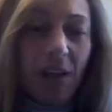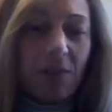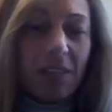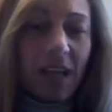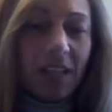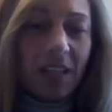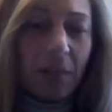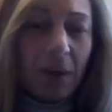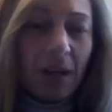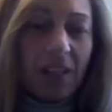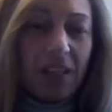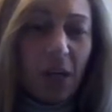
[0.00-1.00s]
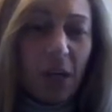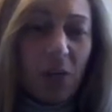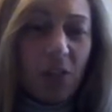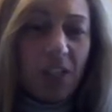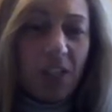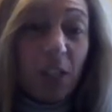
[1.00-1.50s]
outside the box
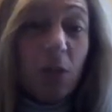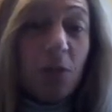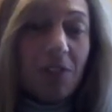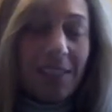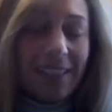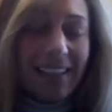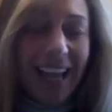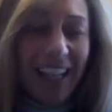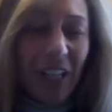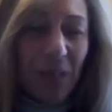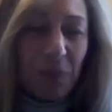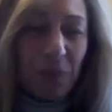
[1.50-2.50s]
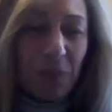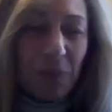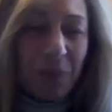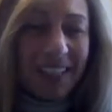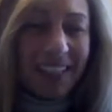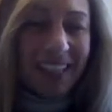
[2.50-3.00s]
coaching using
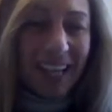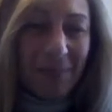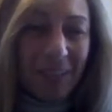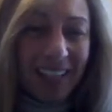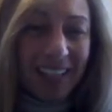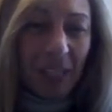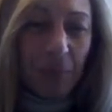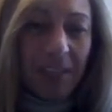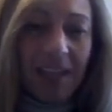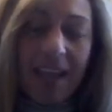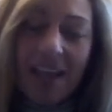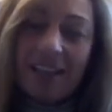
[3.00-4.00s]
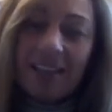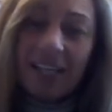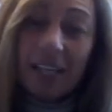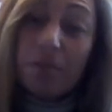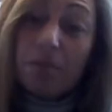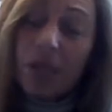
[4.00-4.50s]
NLP, timeline therapy, and
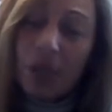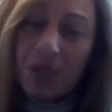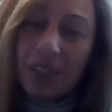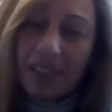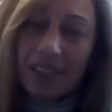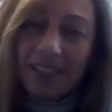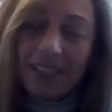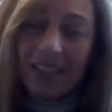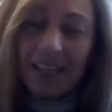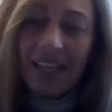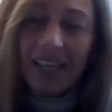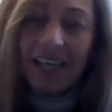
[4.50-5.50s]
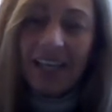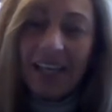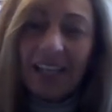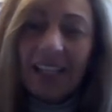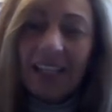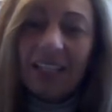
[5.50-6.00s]
hypnosis,
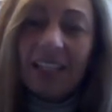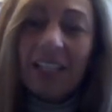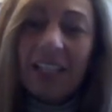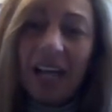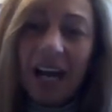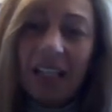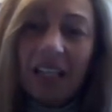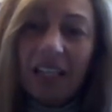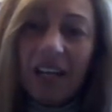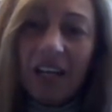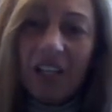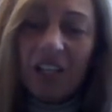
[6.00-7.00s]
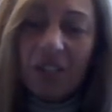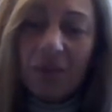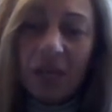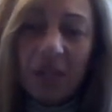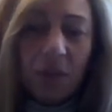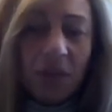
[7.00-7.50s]
getting to the unconscious
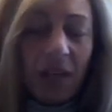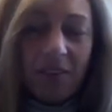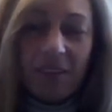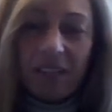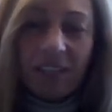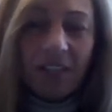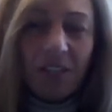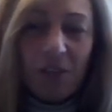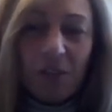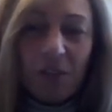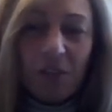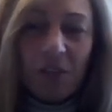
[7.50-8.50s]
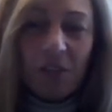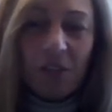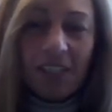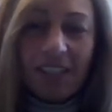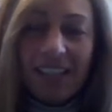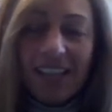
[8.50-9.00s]
mind where everything is stored,